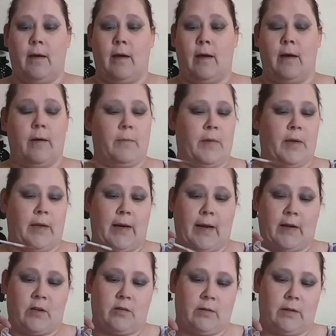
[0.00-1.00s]
Um, it
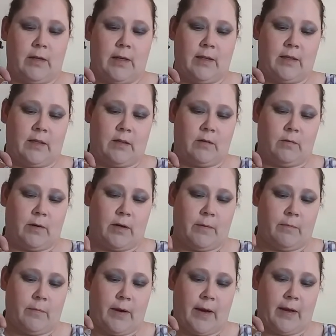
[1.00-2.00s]
actually gets to where
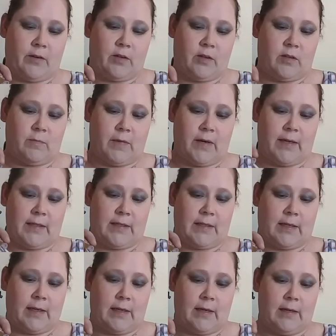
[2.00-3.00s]
it matches my
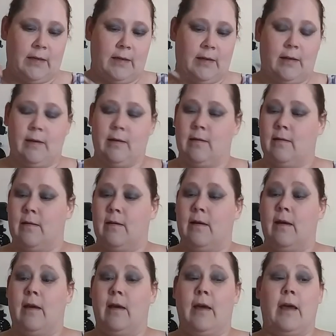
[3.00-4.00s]
skin
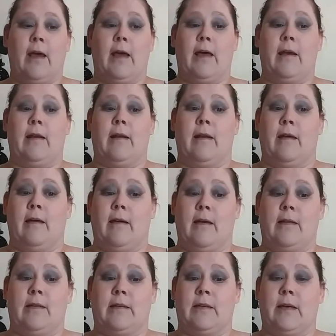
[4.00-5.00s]
and
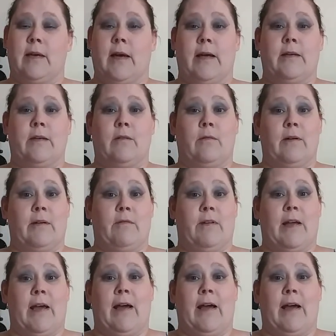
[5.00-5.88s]
it's like I don't even